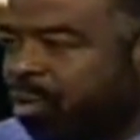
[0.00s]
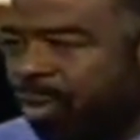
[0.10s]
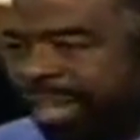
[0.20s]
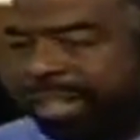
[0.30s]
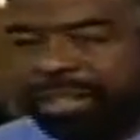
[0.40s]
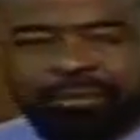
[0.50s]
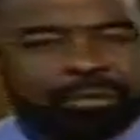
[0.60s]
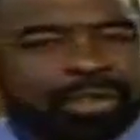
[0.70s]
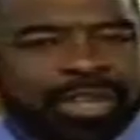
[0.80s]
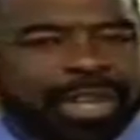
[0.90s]
will.
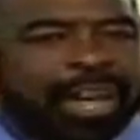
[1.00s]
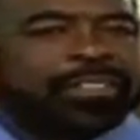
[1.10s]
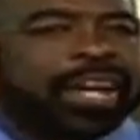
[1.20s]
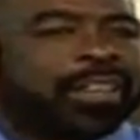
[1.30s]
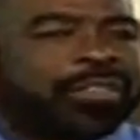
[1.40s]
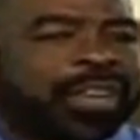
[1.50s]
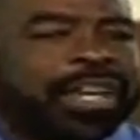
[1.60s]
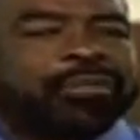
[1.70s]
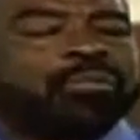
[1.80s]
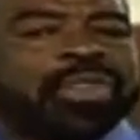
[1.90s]
Here's the other
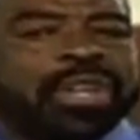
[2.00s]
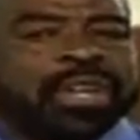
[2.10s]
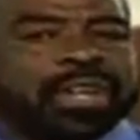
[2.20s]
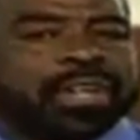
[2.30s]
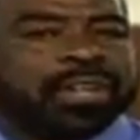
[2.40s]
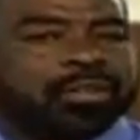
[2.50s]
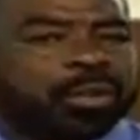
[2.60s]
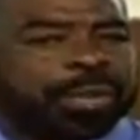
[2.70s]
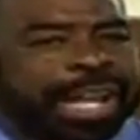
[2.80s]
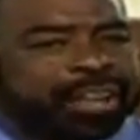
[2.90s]
thing.
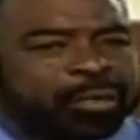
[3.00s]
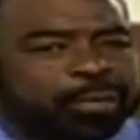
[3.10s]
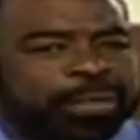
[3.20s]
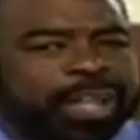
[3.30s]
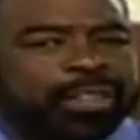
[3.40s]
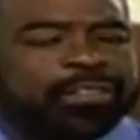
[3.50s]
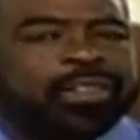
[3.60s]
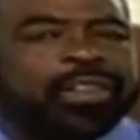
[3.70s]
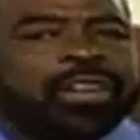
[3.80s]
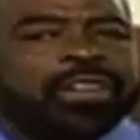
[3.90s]
Repeat out to me,
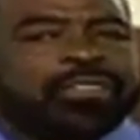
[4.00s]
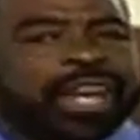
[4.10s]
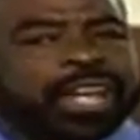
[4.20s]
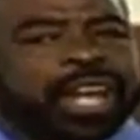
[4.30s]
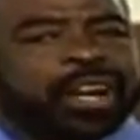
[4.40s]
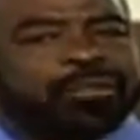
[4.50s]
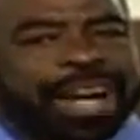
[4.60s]
please. Take care of